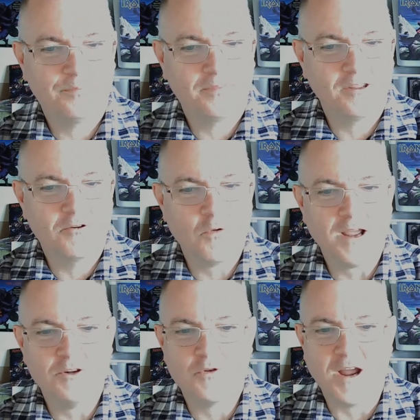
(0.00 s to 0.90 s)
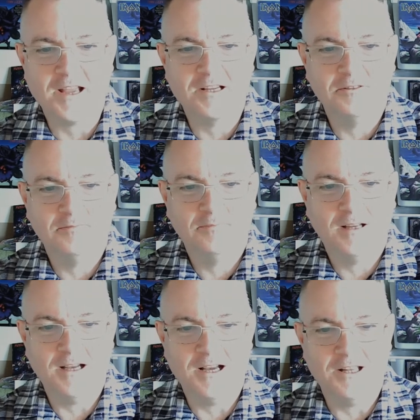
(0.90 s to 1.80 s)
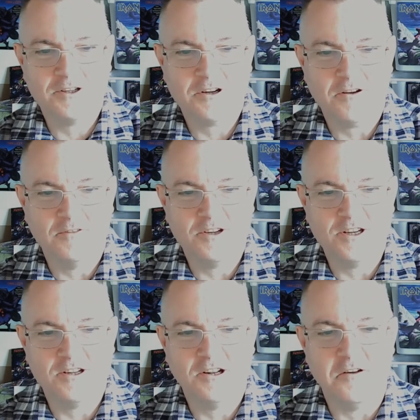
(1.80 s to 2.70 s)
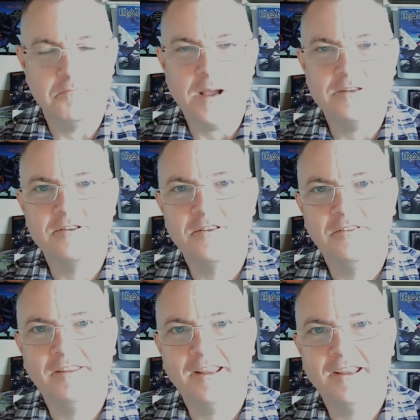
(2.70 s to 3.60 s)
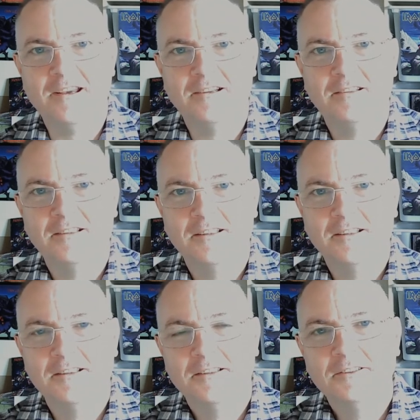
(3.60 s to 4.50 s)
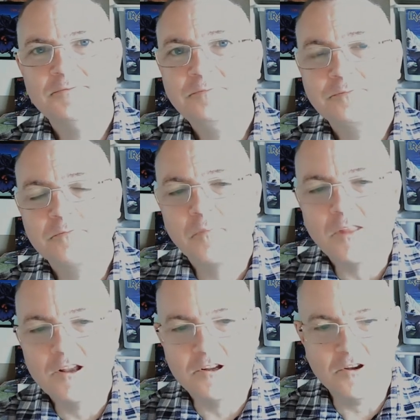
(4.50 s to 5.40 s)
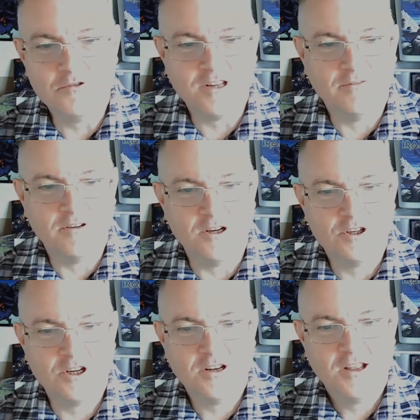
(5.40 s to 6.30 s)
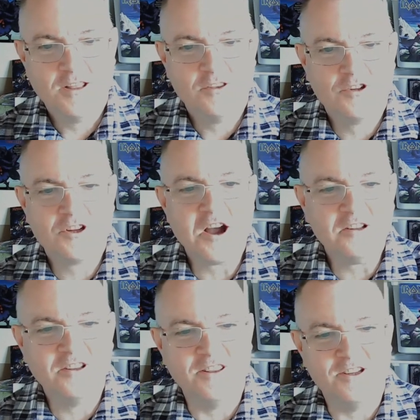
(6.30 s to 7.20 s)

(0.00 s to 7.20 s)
Great track. Obviously, it's a lot better than the acoustic version. The start of this is